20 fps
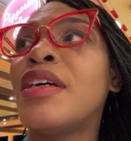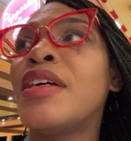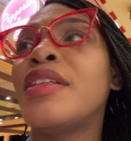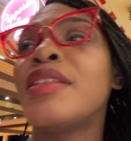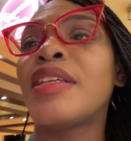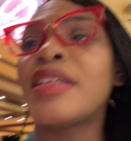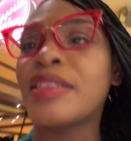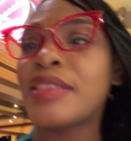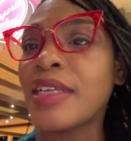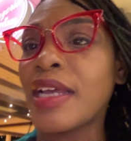
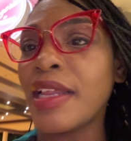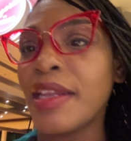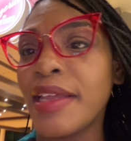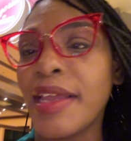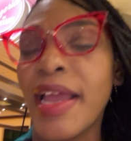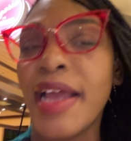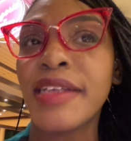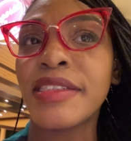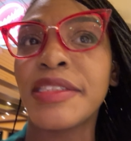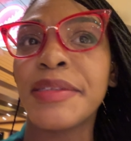The deli
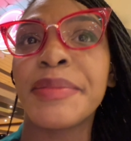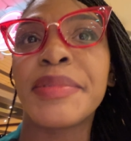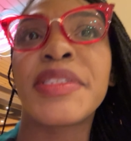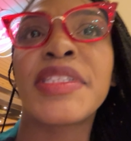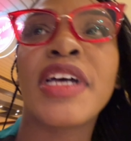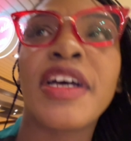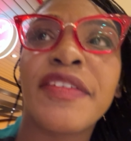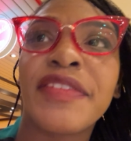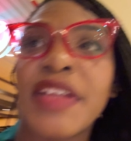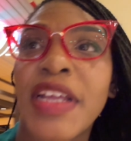has some
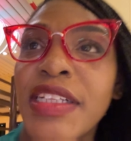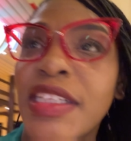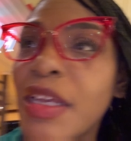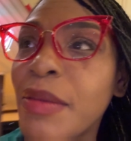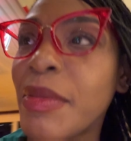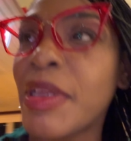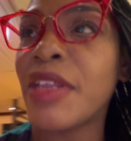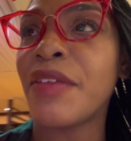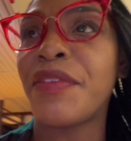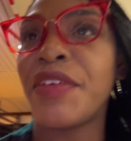stuff. Not that
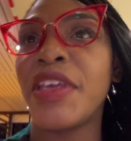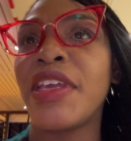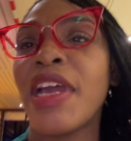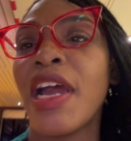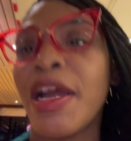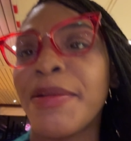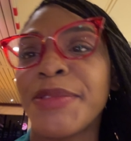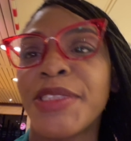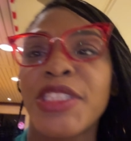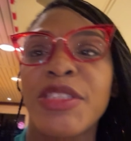many vegan
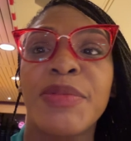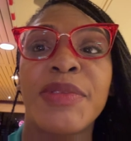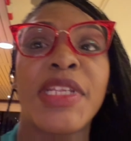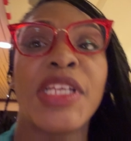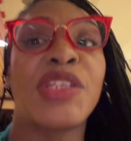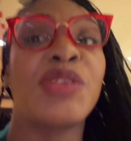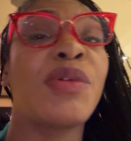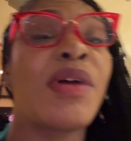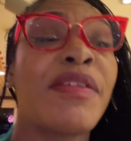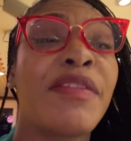options, but they
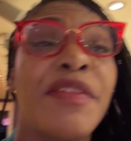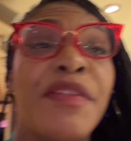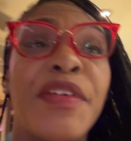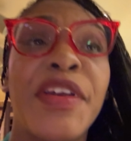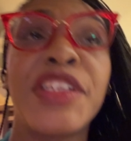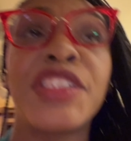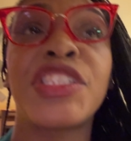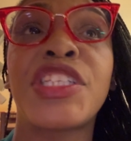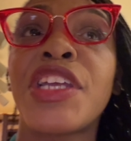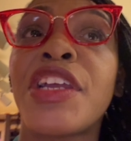do have a
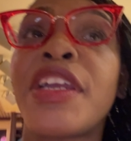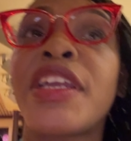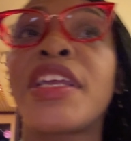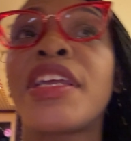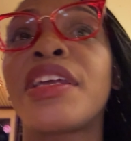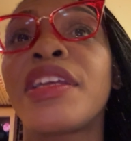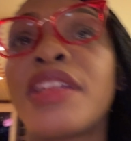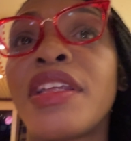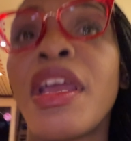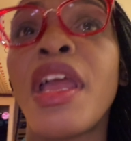
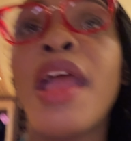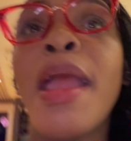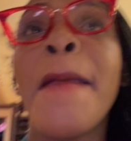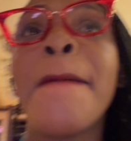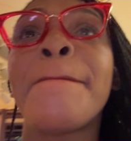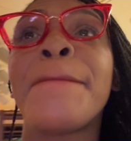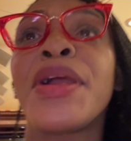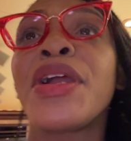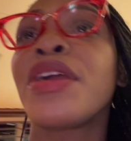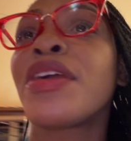vegetarian
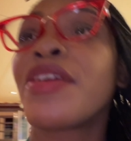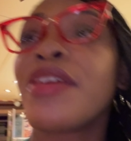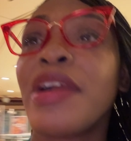burger.